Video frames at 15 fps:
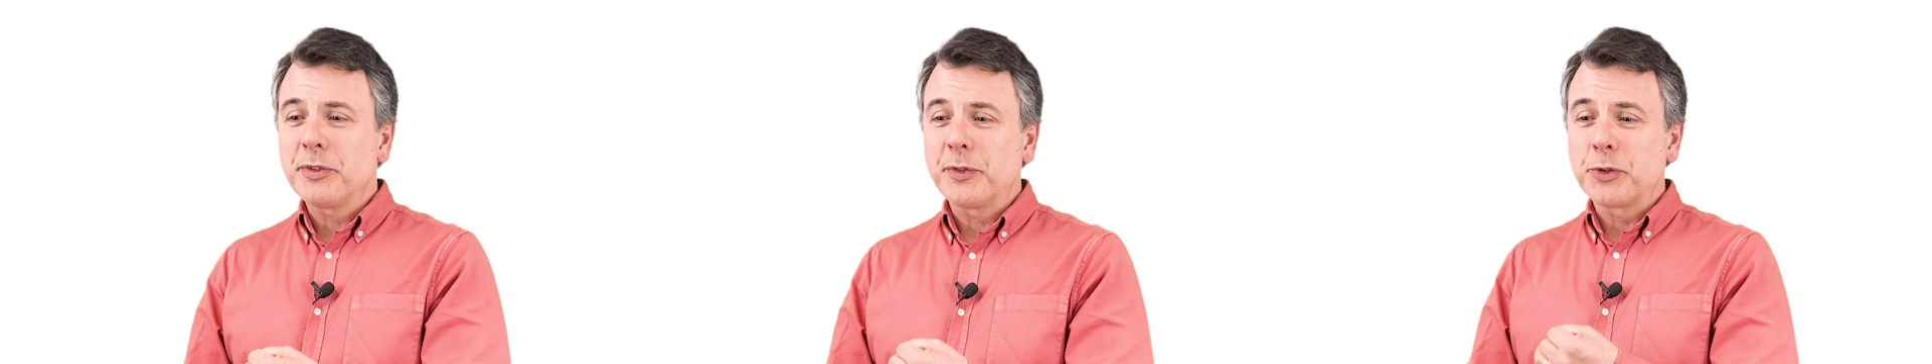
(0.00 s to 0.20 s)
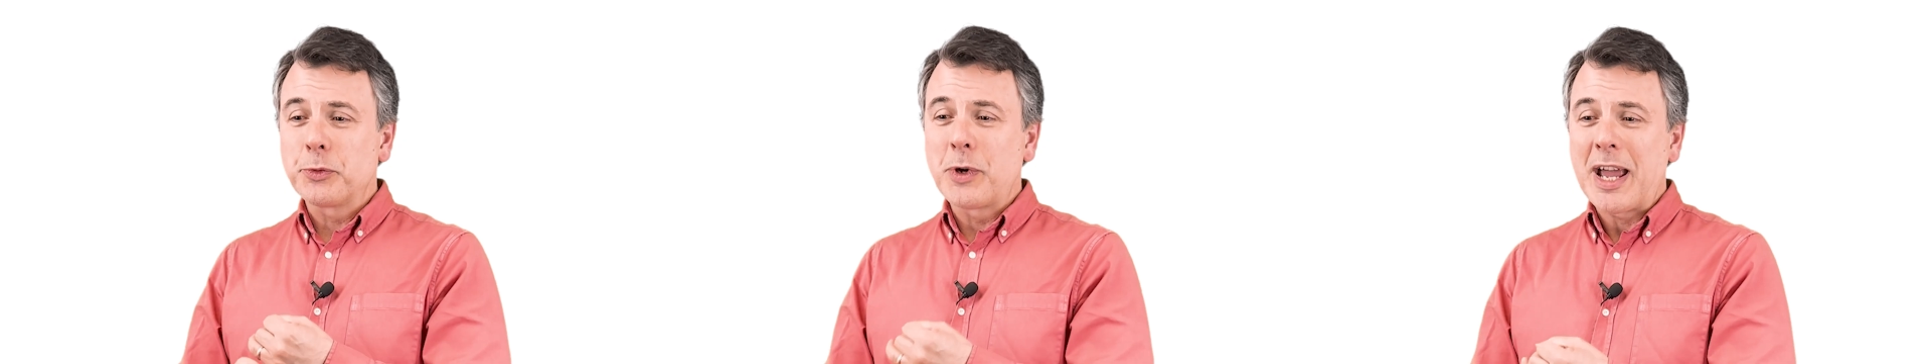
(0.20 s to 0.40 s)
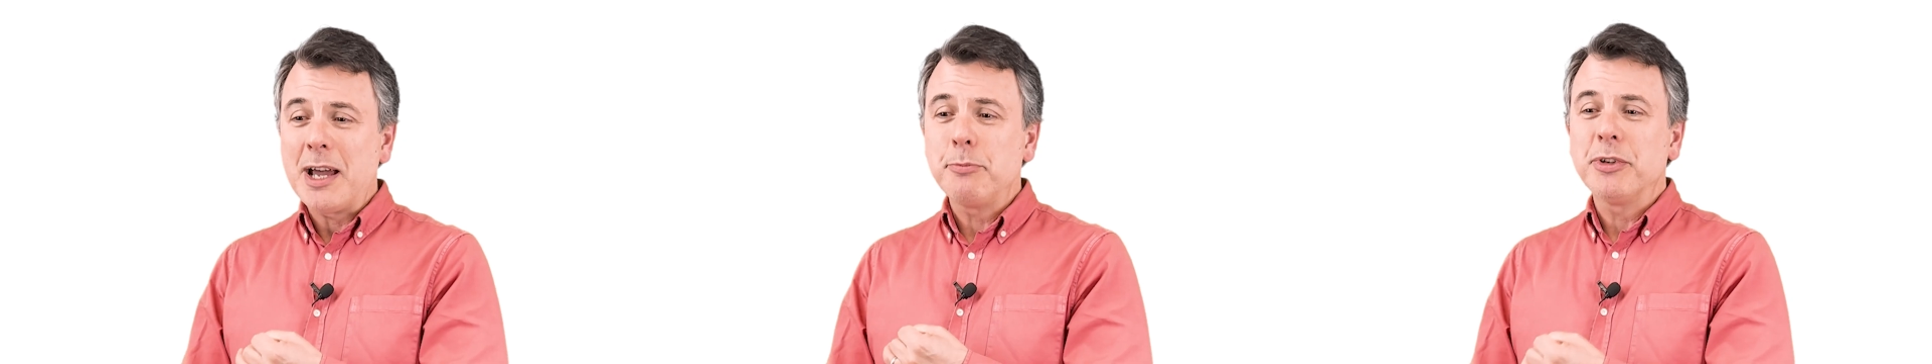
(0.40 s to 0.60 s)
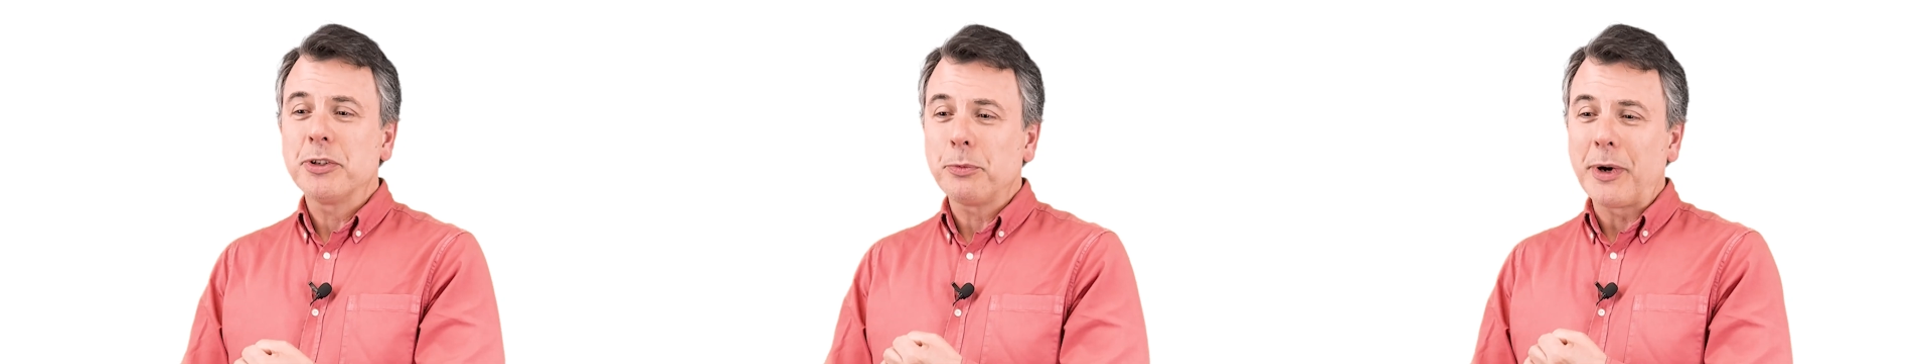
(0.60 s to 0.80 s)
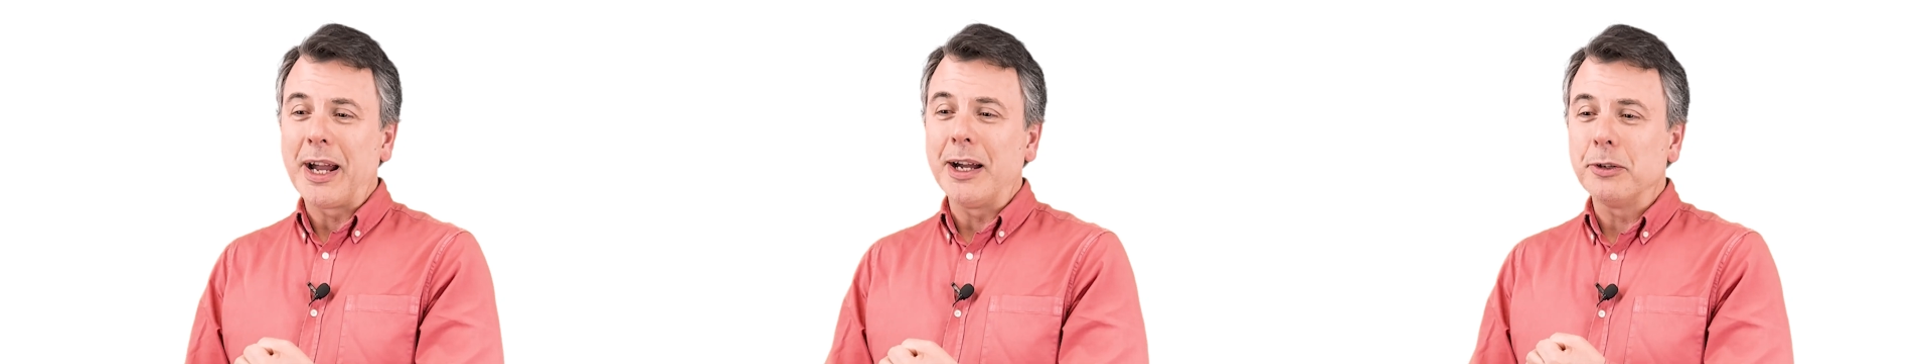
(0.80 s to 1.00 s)
of us who have been
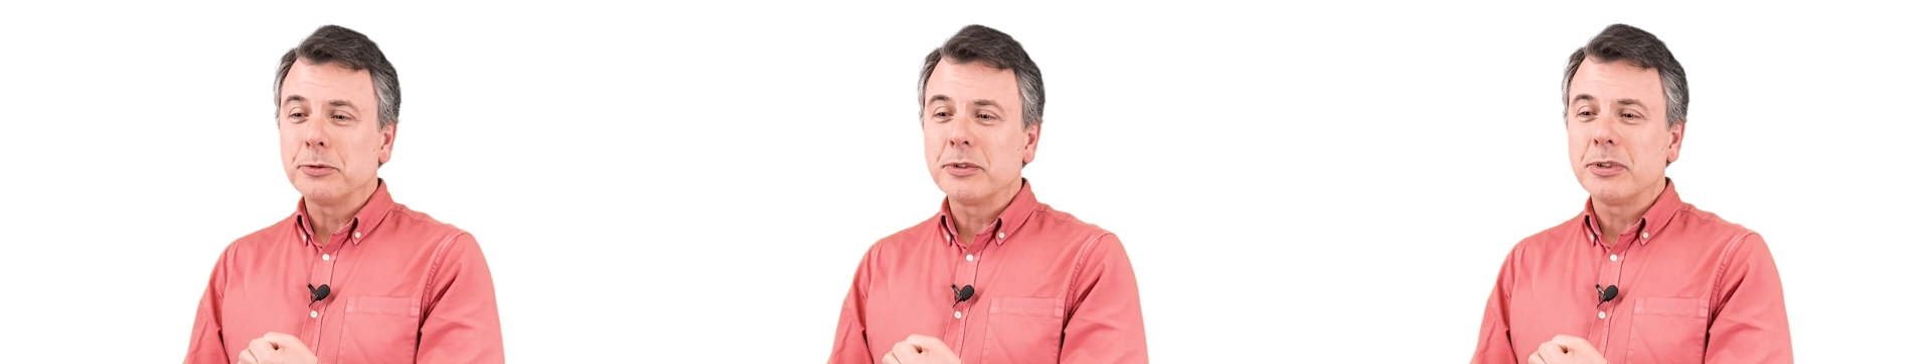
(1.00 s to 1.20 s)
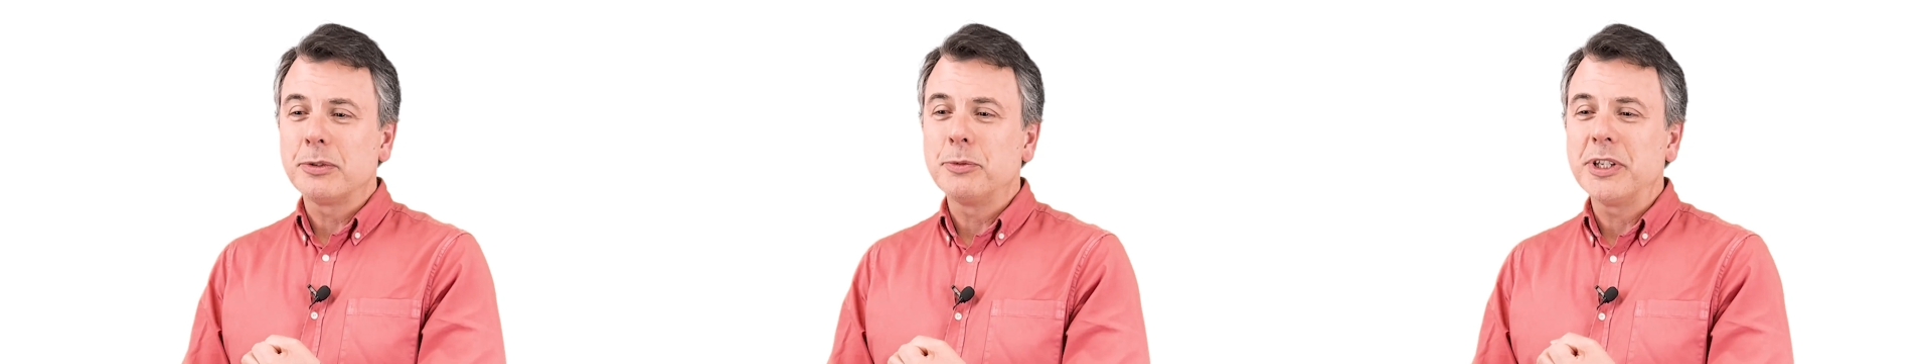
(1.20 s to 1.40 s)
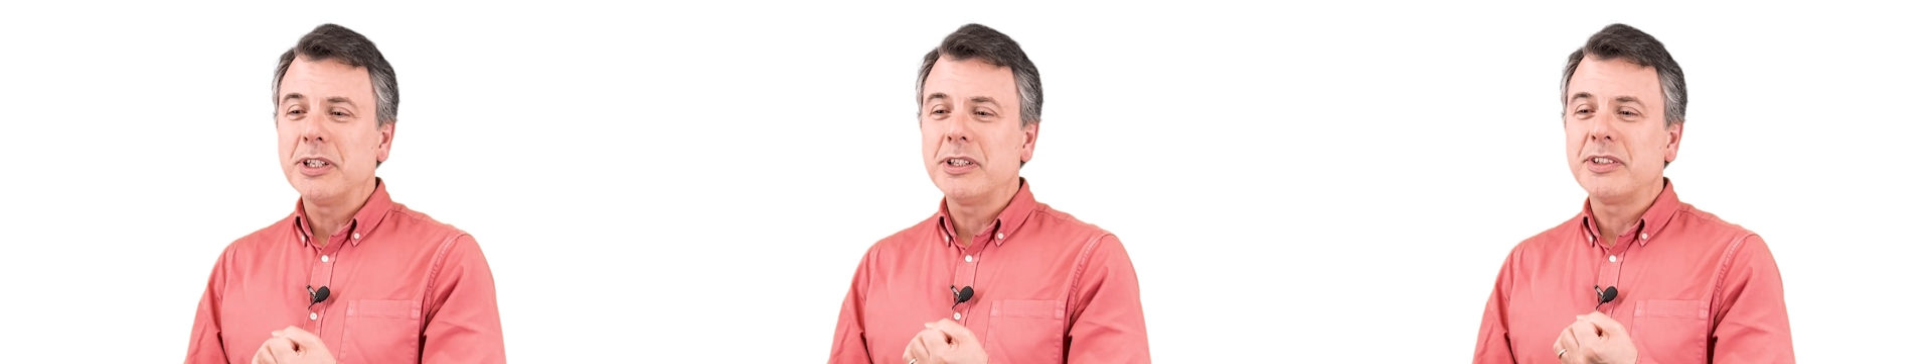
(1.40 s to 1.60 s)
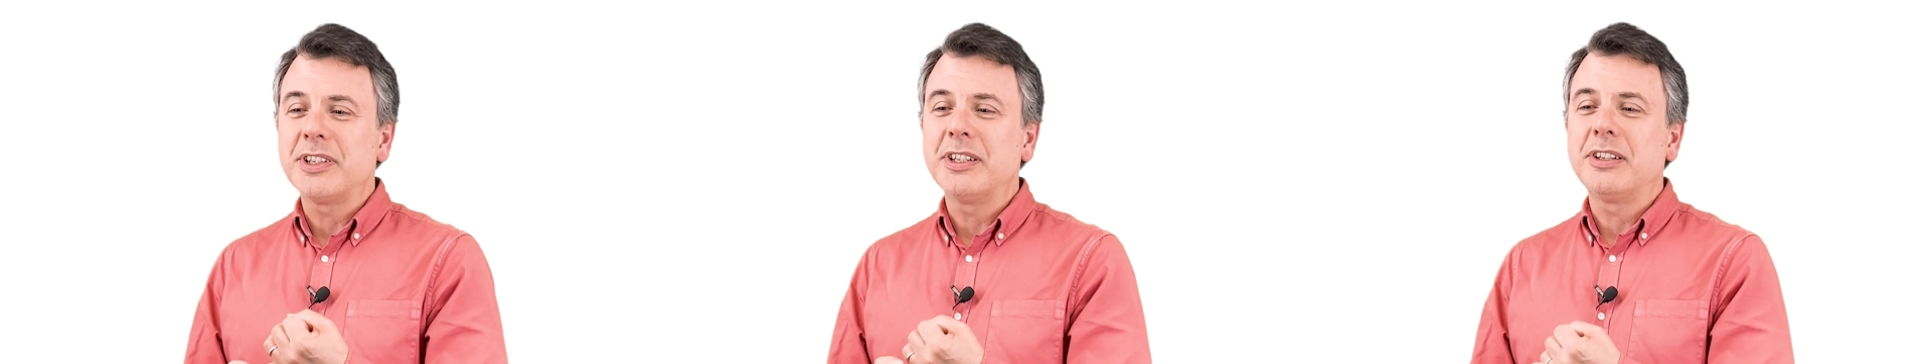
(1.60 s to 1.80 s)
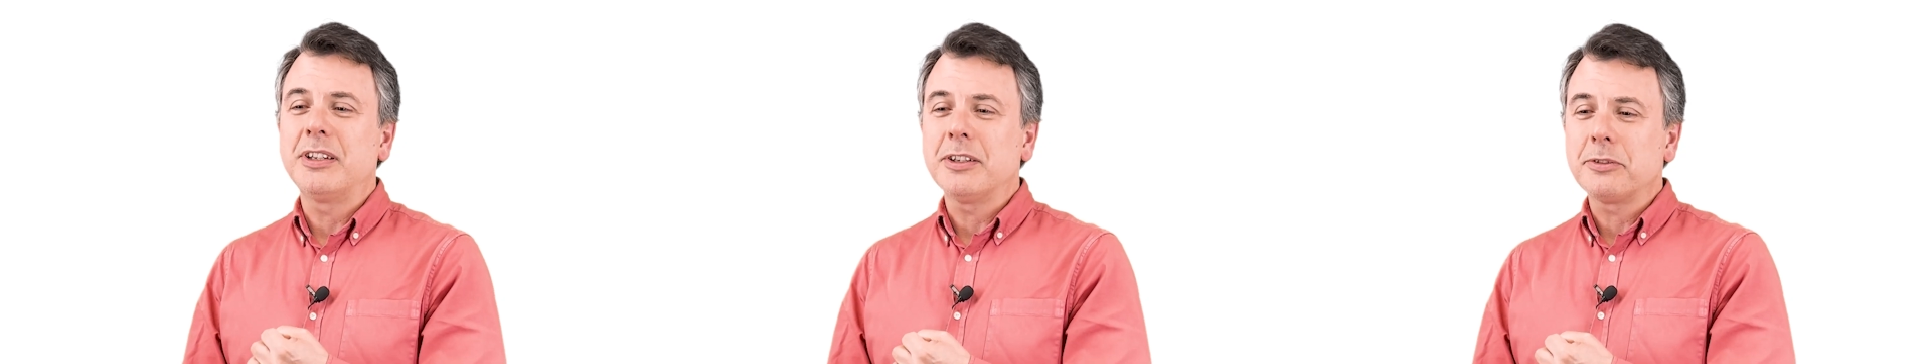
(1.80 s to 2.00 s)
around, we
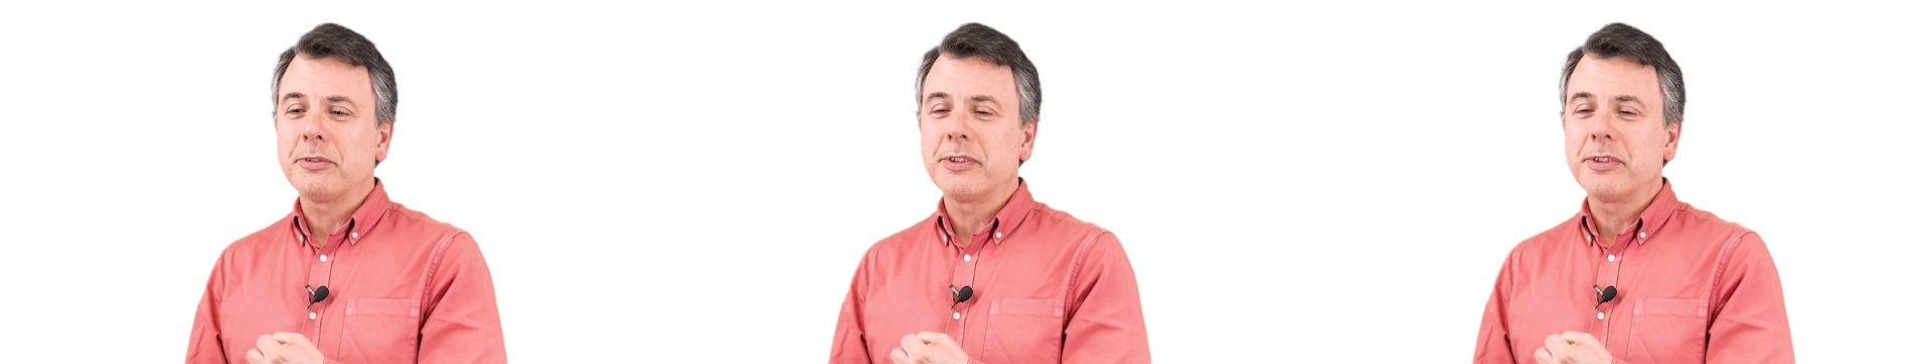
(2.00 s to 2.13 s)
see the other